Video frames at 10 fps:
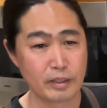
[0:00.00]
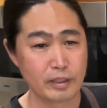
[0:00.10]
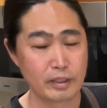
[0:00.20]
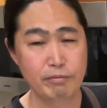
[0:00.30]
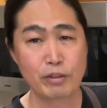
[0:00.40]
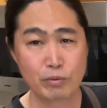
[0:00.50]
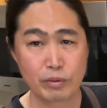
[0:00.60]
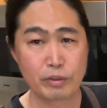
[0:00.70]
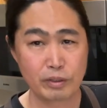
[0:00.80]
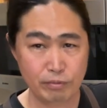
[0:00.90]
if you
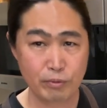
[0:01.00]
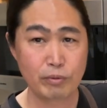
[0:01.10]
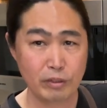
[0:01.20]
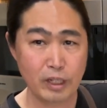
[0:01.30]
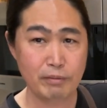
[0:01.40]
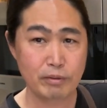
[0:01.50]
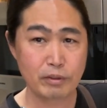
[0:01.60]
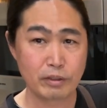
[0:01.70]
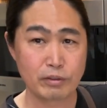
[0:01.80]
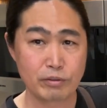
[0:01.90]
if you really have a you
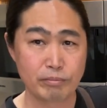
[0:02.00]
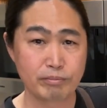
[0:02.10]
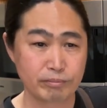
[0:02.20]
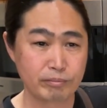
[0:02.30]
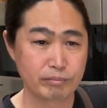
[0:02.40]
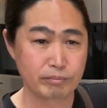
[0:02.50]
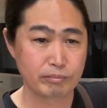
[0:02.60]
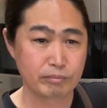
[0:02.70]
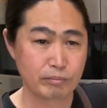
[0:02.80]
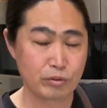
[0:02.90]
know
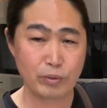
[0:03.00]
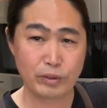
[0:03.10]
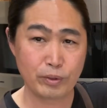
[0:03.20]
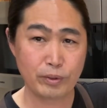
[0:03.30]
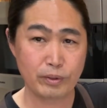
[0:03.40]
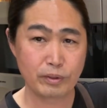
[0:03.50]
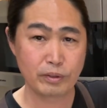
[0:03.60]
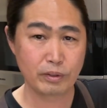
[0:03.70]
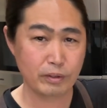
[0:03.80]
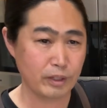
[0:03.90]
sweet tooth
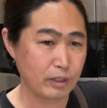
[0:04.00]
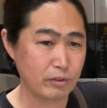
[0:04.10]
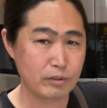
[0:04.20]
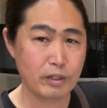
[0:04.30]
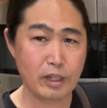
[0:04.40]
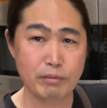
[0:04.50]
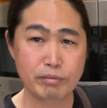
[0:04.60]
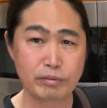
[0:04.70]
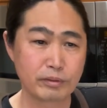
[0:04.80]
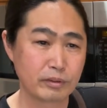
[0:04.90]
okay i just have
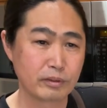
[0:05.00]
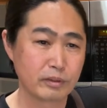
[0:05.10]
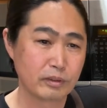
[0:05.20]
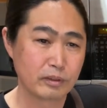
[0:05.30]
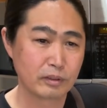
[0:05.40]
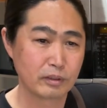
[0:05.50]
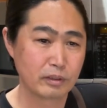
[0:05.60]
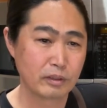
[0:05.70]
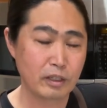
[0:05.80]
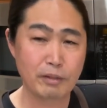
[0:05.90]

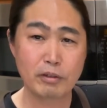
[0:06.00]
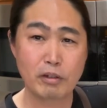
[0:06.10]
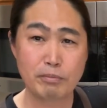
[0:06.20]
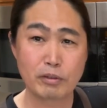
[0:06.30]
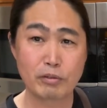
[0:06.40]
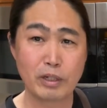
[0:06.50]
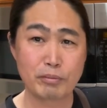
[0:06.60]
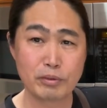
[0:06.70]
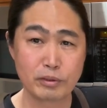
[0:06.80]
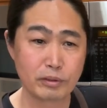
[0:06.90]
you know have a couple
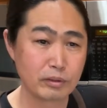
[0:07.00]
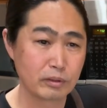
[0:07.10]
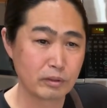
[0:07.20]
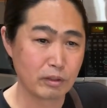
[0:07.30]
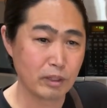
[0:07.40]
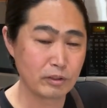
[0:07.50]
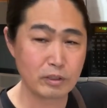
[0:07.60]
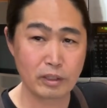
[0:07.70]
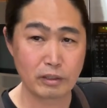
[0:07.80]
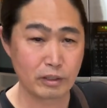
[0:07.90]
grapes all right it's
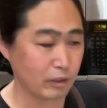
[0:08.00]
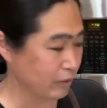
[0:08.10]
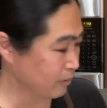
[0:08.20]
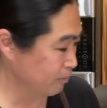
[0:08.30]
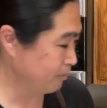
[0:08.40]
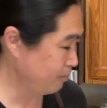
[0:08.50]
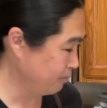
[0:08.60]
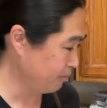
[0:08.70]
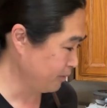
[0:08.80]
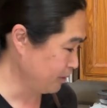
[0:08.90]
not going to kill you
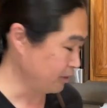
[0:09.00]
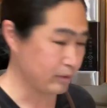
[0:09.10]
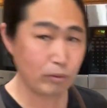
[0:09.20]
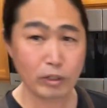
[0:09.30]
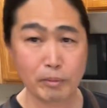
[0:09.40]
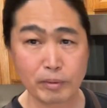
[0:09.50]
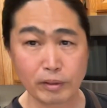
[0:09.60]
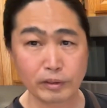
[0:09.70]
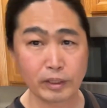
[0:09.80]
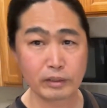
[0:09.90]
you know that's a whole lot
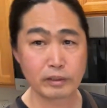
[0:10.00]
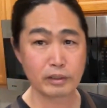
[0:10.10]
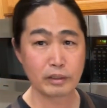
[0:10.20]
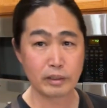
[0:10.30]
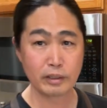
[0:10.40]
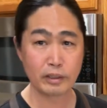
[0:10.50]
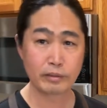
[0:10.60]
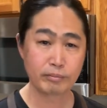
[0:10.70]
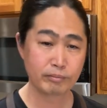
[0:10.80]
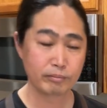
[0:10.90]
better than you know eating
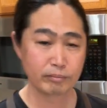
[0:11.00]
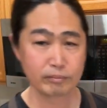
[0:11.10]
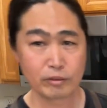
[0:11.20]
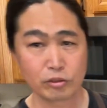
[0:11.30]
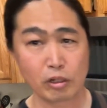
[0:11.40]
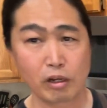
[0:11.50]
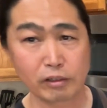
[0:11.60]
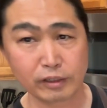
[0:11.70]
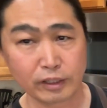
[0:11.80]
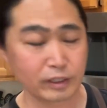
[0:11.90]

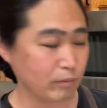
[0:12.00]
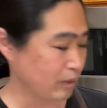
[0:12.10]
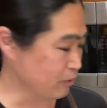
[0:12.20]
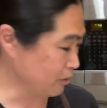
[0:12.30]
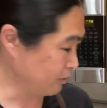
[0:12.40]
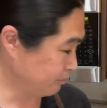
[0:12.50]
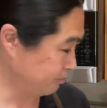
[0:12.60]
chocolate anyway so